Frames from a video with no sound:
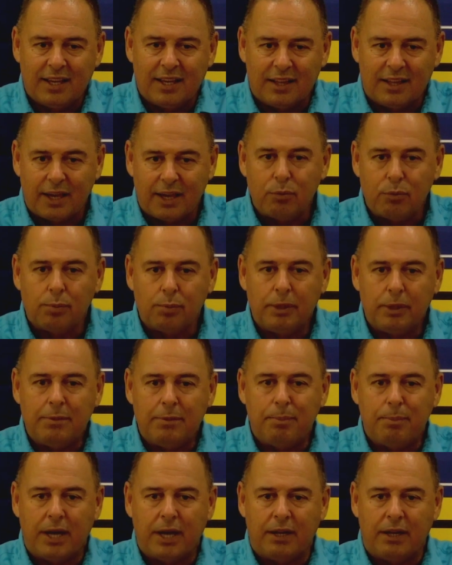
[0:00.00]
They will be
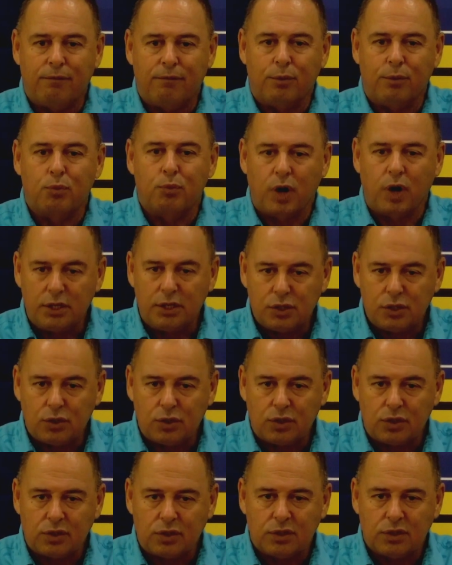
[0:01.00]
departing from
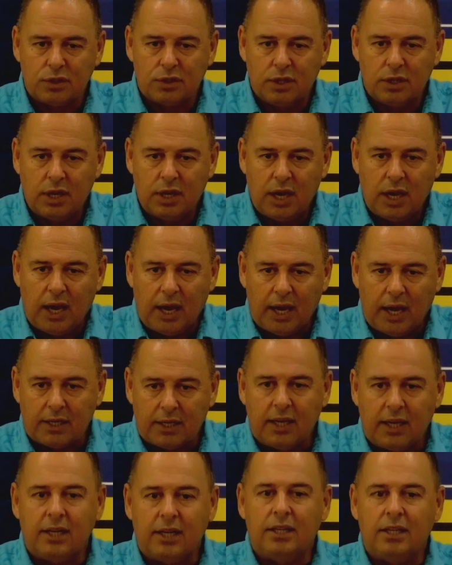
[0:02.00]
Christchurch and
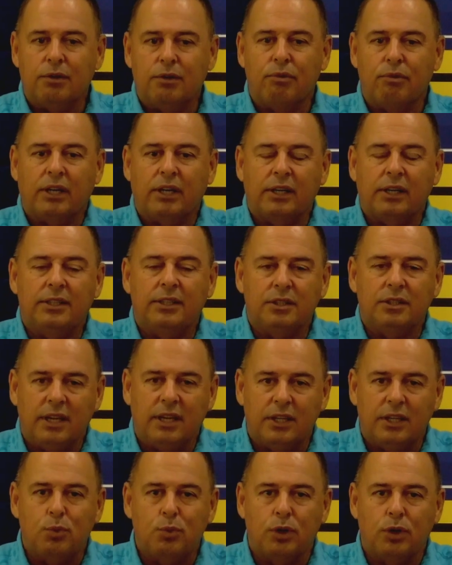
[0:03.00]
heading directly to
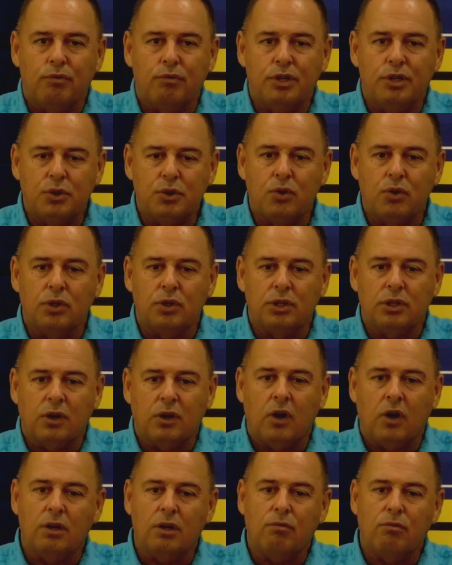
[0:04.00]
the Edgewater Resort
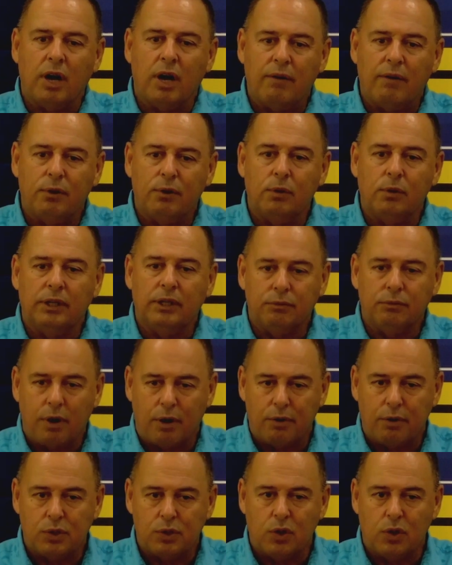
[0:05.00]
on arrival in
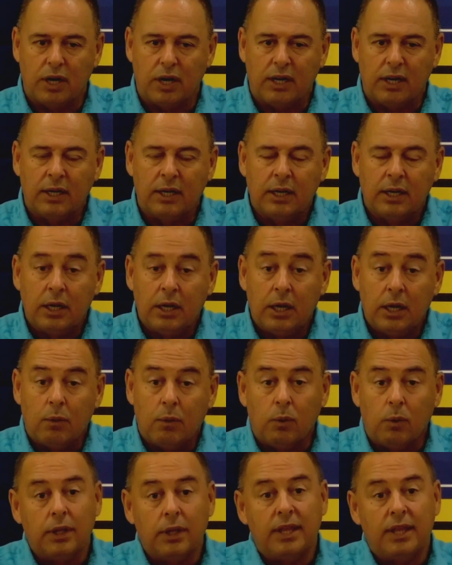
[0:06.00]
Rarotonga,
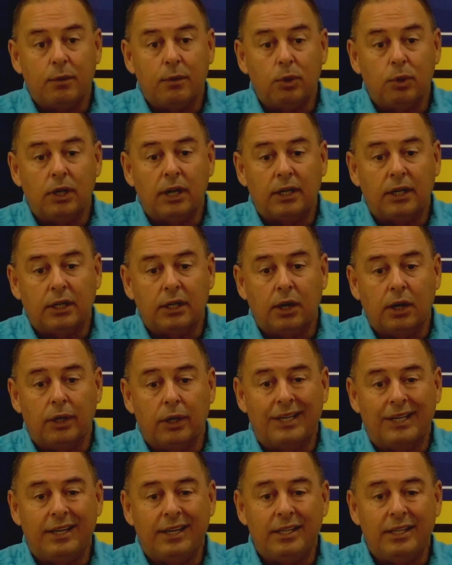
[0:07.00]
where they will undergo
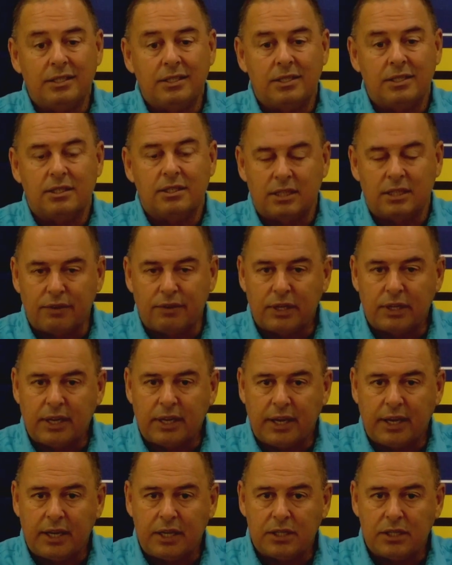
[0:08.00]
at least 7
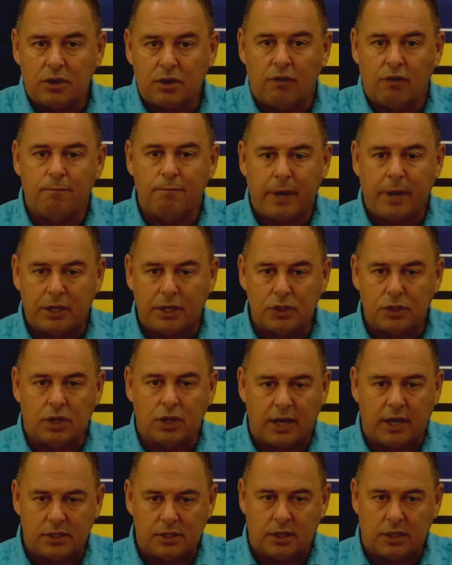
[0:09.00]
days of managed
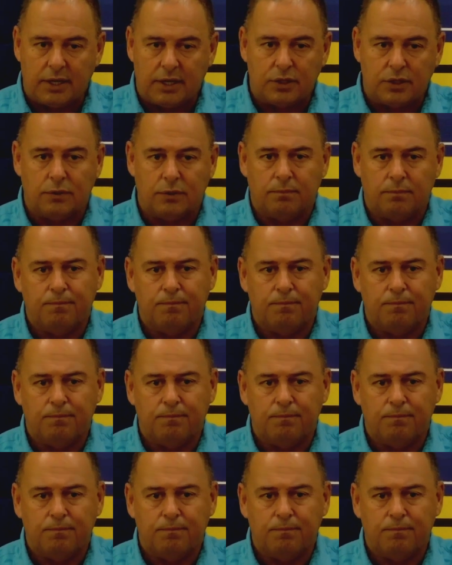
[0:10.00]
isolation.